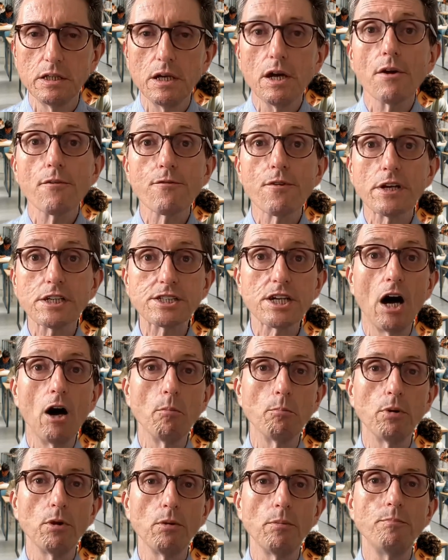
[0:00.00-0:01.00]
For
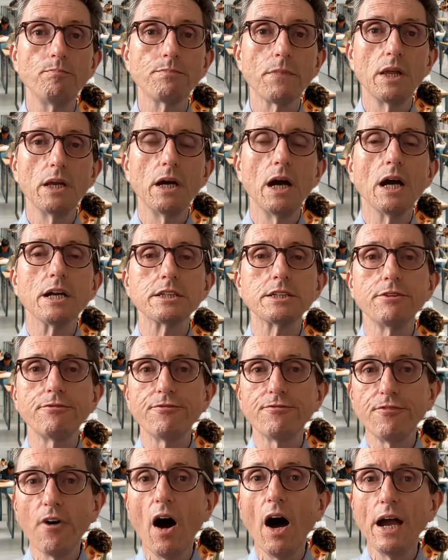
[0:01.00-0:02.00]
example,
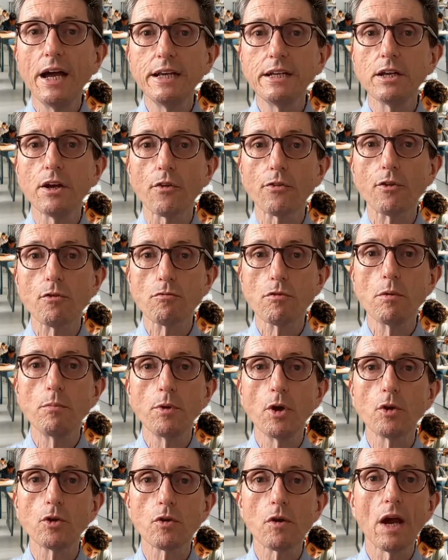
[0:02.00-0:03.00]
define the
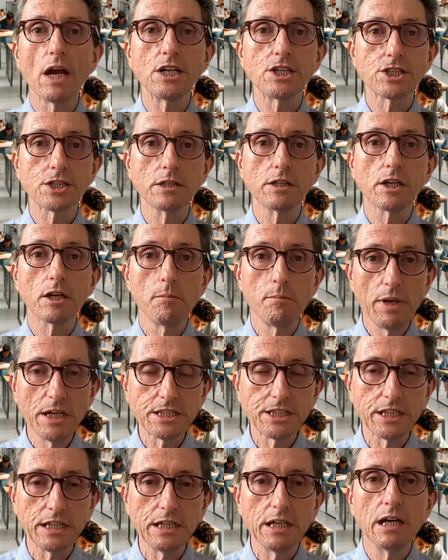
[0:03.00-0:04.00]
Remuneration
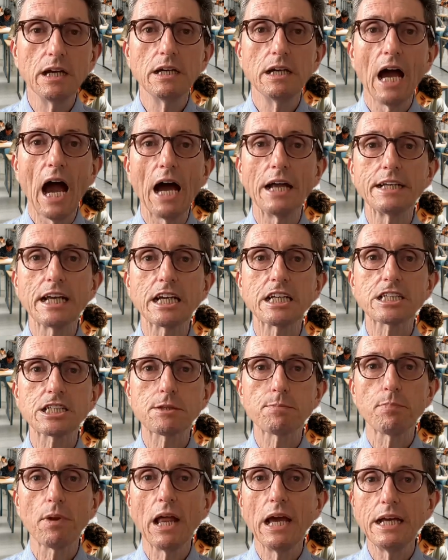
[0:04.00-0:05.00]
Committee and
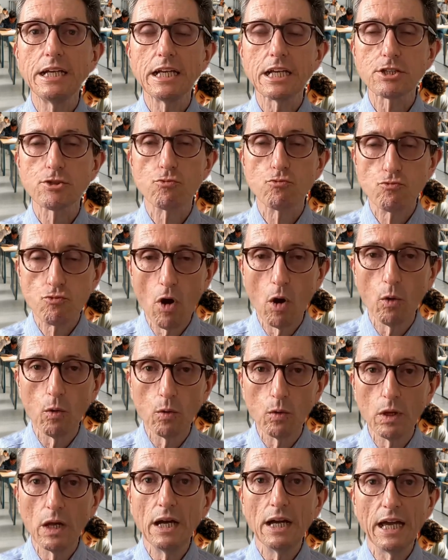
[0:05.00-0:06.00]
explain its
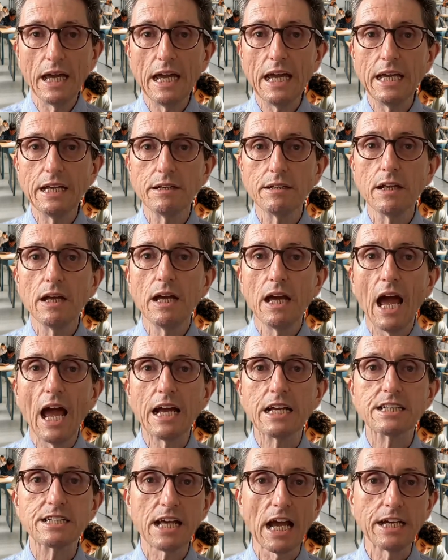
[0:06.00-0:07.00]
role in
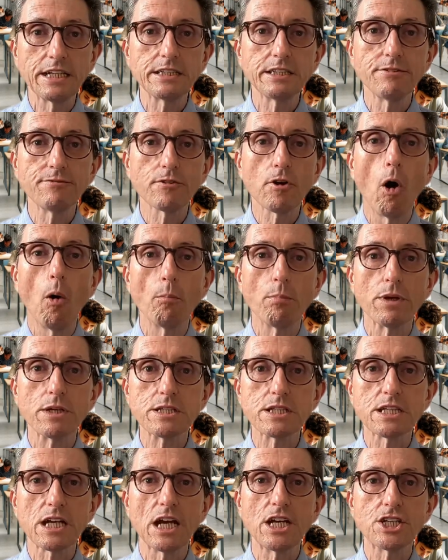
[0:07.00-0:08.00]
executive
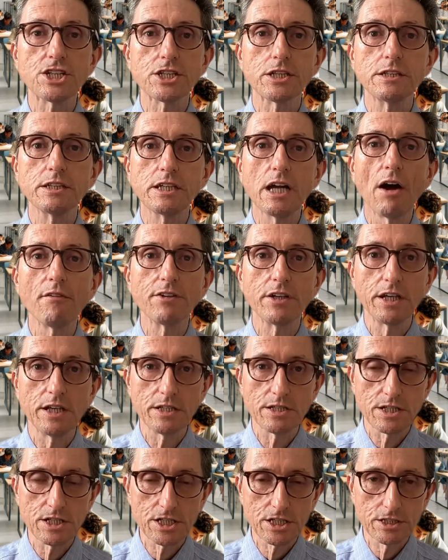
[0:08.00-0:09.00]
compensation
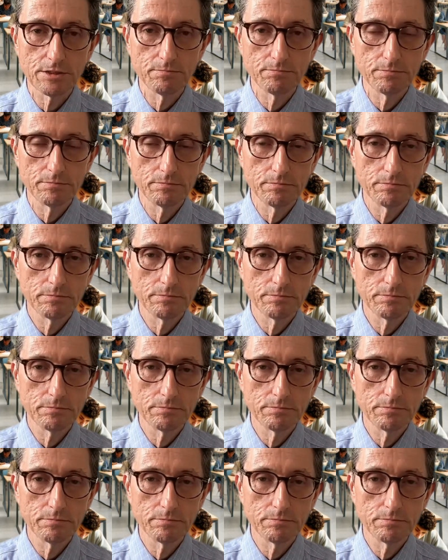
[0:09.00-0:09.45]
governance.